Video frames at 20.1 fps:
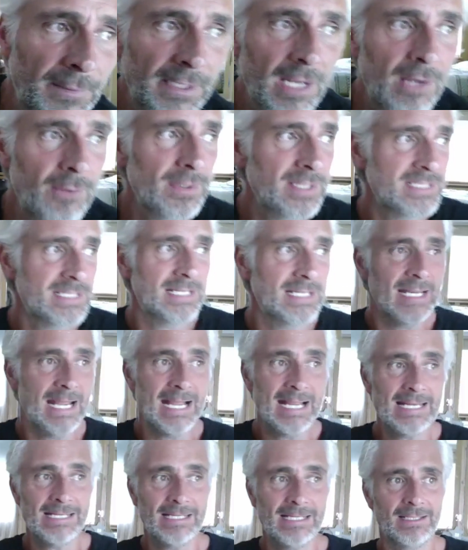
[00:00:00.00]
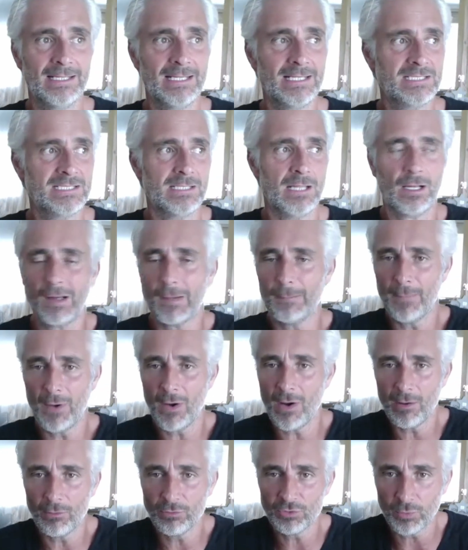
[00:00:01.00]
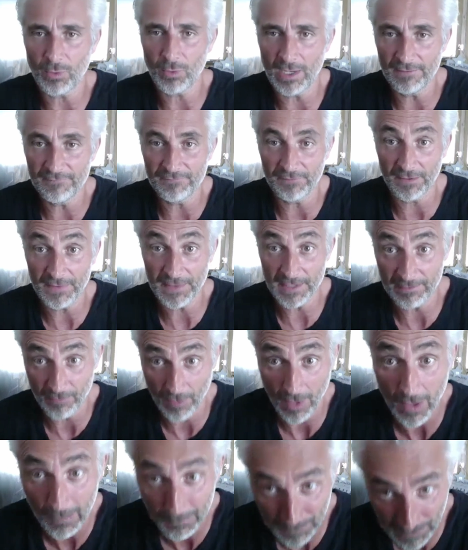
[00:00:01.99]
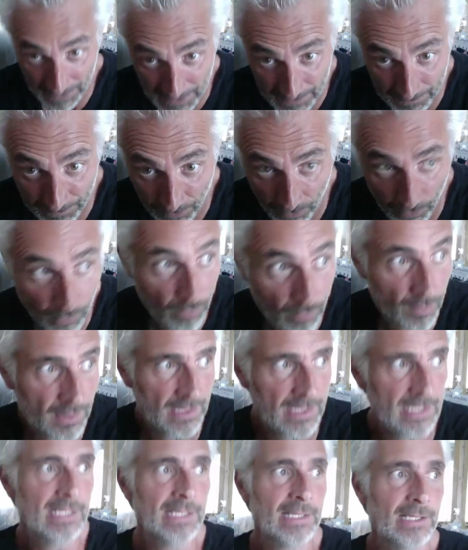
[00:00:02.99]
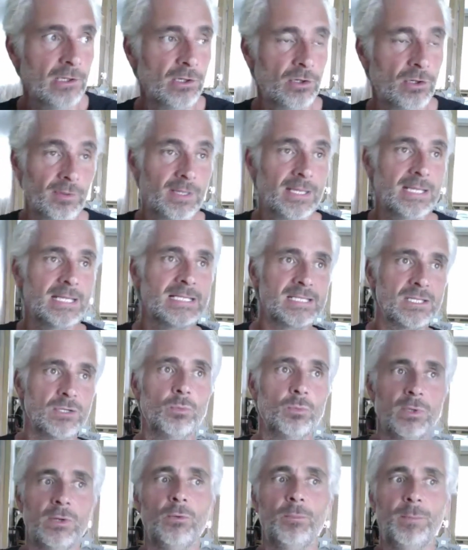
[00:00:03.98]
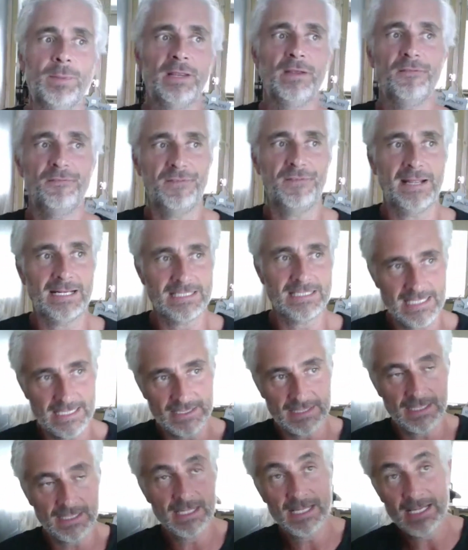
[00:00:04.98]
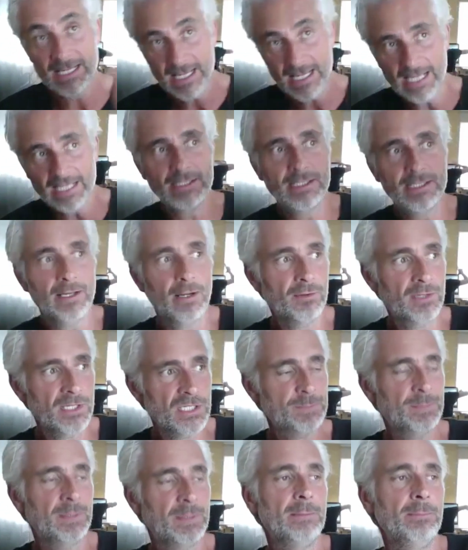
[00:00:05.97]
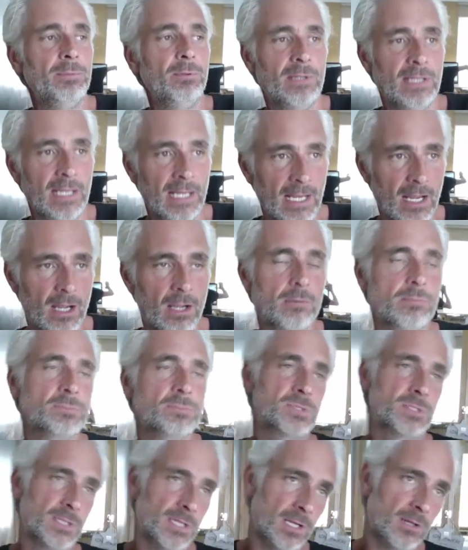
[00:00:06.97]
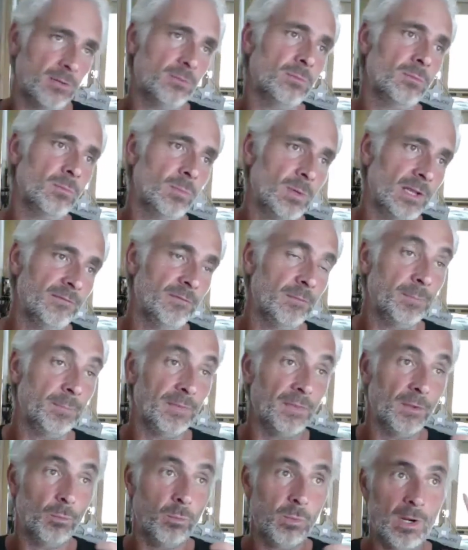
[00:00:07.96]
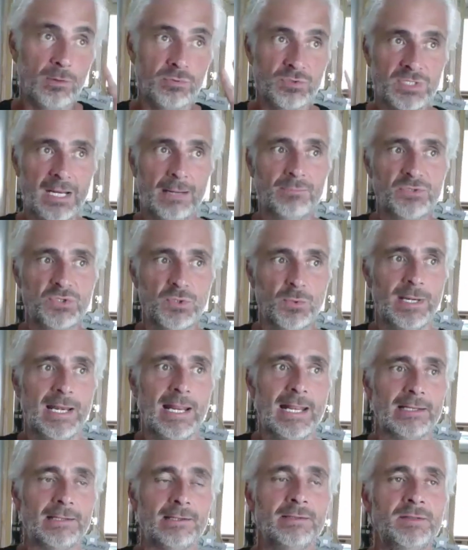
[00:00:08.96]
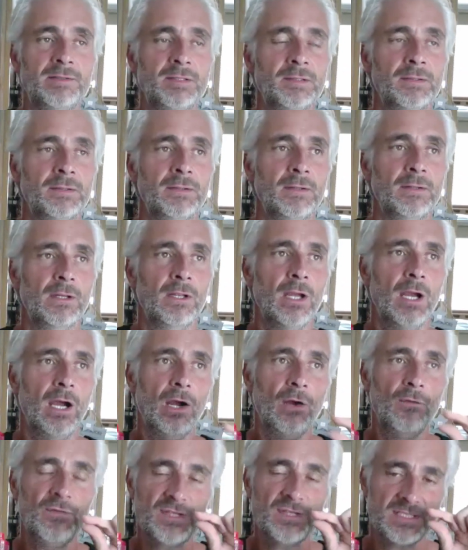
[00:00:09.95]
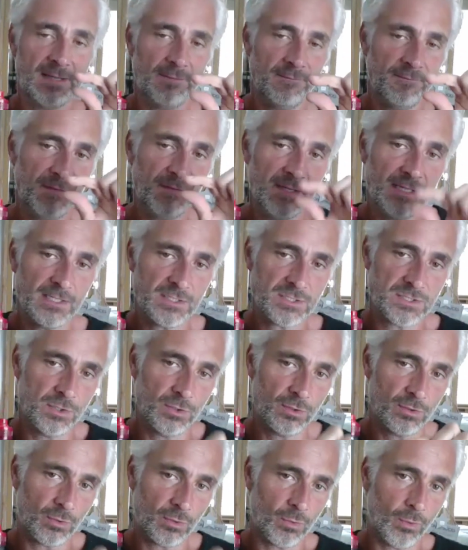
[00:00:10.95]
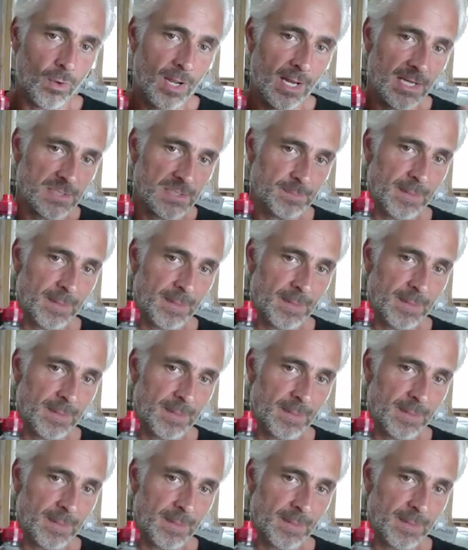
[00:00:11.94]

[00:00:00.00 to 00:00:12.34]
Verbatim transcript: know, he said it ain't. It's like a mild whatever. There are people he agrees that will be affected and you know these people care homes you know whatever but the world's come to an end over something that's not quite as